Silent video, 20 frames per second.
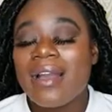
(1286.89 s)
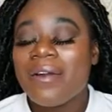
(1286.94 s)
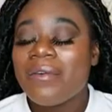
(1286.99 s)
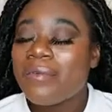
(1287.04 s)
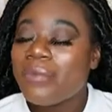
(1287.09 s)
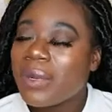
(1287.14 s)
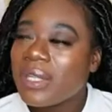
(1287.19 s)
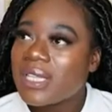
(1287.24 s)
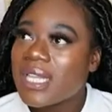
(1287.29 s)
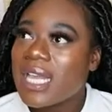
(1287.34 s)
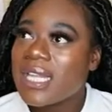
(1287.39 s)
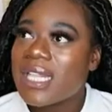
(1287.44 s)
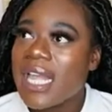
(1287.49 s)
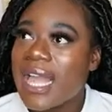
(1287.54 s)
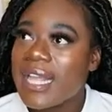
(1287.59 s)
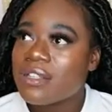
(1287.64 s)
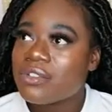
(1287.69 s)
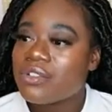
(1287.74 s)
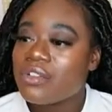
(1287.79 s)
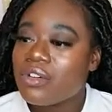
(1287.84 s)
what they
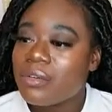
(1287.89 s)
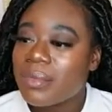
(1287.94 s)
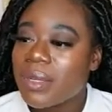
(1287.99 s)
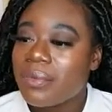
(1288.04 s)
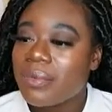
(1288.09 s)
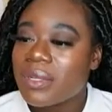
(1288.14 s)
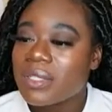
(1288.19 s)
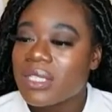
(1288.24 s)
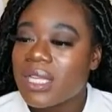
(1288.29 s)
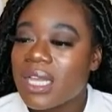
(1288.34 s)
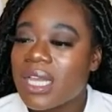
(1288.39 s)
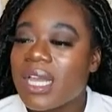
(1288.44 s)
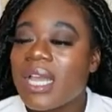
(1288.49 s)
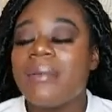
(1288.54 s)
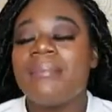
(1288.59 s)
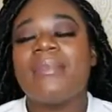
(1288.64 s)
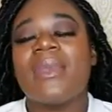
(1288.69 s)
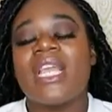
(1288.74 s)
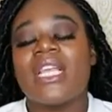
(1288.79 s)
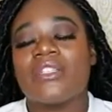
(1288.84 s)
had told me was
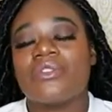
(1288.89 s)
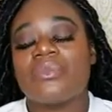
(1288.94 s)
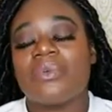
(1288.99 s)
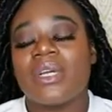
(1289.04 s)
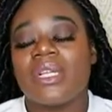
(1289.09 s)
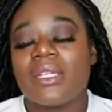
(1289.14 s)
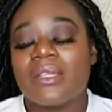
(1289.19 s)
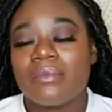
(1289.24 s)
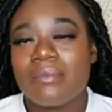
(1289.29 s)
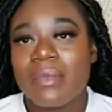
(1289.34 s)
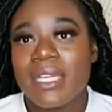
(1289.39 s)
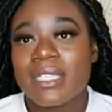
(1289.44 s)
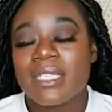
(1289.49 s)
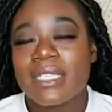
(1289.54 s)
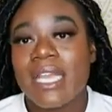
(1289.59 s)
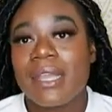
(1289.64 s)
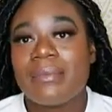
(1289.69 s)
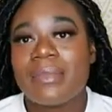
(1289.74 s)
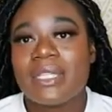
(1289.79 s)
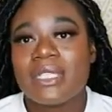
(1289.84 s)
it means what my
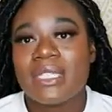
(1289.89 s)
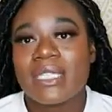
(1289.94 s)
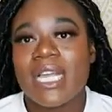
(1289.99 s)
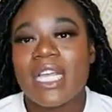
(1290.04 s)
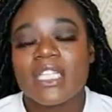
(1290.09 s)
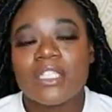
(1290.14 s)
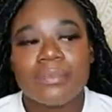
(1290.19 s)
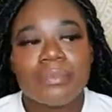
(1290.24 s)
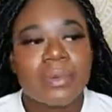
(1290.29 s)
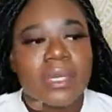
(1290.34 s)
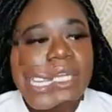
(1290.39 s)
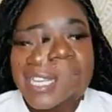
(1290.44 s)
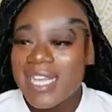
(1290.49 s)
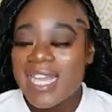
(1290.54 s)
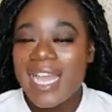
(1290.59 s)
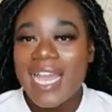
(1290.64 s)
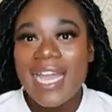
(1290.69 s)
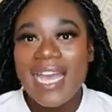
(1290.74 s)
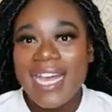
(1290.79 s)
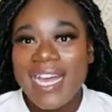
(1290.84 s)
statement says. But
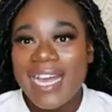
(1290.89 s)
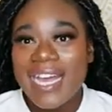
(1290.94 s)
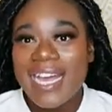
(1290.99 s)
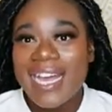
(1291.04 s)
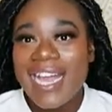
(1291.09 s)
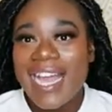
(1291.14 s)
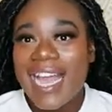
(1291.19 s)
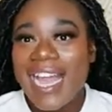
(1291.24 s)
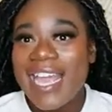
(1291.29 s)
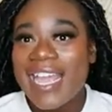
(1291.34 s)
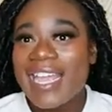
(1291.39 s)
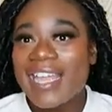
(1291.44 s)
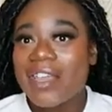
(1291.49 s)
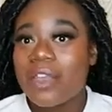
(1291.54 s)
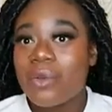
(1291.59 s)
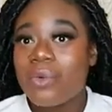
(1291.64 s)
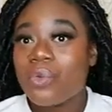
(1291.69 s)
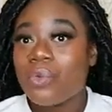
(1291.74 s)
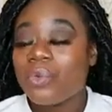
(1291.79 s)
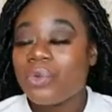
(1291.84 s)
yeah, I
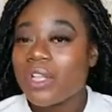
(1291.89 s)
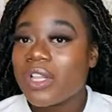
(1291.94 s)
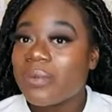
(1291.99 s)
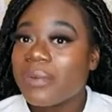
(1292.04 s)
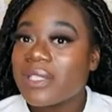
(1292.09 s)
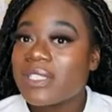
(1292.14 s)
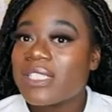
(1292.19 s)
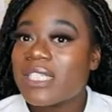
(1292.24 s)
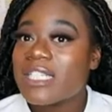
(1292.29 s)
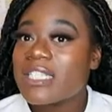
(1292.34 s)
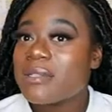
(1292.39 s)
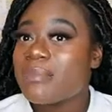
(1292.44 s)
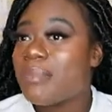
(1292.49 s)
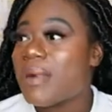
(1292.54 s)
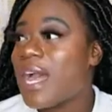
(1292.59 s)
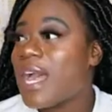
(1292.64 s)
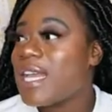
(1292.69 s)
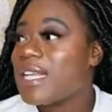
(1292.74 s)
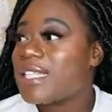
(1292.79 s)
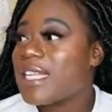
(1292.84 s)
really wanted a
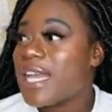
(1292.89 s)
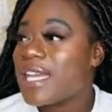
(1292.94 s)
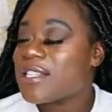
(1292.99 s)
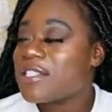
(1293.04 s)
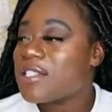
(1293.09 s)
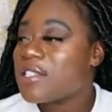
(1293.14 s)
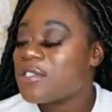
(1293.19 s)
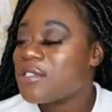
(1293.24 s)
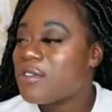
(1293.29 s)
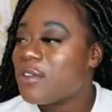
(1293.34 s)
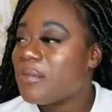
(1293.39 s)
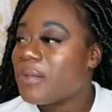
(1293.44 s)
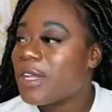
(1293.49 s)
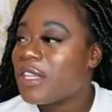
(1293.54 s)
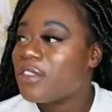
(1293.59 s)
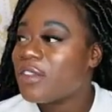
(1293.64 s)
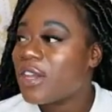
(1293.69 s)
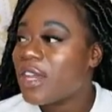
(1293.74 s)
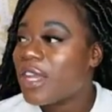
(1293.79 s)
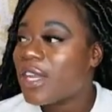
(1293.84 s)
spine tattoo. I've
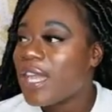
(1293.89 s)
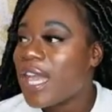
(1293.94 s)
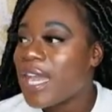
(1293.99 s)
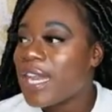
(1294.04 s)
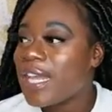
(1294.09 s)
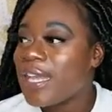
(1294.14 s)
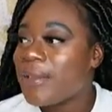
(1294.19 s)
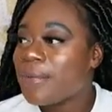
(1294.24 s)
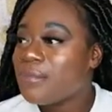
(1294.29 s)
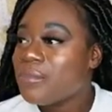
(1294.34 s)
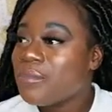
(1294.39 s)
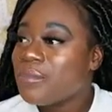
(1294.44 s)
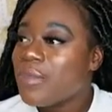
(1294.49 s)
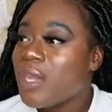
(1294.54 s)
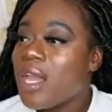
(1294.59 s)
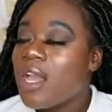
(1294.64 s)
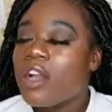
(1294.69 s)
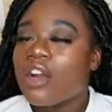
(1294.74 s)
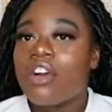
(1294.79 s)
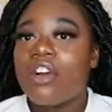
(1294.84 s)
been looking at it,
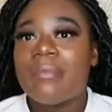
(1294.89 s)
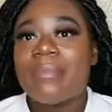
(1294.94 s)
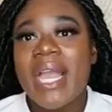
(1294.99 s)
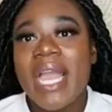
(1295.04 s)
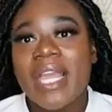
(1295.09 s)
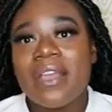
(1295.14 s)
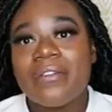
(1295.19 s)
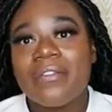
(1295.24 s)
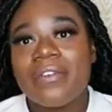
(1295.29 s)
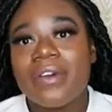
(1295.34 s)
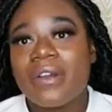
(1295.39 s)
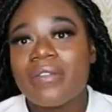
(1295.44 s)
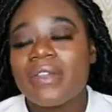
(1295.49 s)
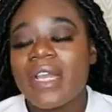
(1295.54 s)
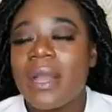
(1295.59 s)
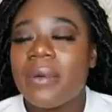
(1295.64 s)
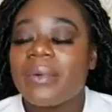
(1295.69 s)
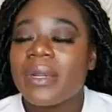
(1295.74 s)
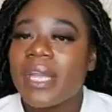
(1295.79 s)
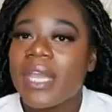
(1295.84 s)
going back and forth.
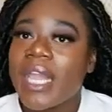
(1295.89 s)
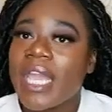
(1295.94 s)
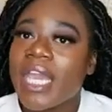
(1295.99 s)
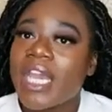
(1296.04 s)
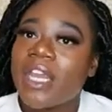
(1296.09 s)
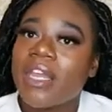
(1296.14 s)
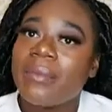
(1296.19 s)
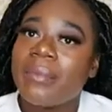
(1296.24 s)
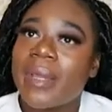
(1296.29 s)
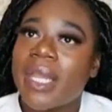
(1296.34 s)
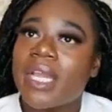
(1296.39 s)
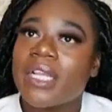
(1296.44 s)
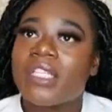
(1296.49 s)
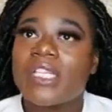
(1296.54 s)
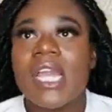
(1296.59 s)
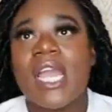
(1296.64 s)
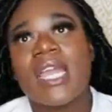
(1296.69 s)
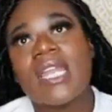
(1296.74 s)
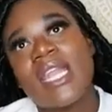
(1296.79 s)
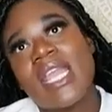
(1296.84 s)
That one in Arabic,
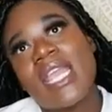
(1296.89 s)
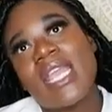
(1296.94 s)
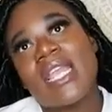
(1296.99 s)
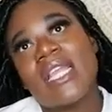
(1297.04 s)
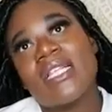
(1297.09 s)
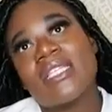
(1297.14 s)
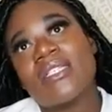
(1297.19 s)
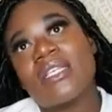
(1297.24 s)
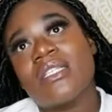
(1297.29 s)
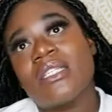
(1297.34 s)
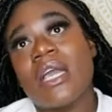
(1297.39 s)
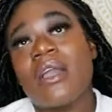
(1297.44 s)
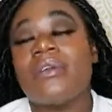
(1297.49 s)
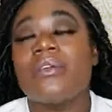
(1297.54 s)
Chinese, because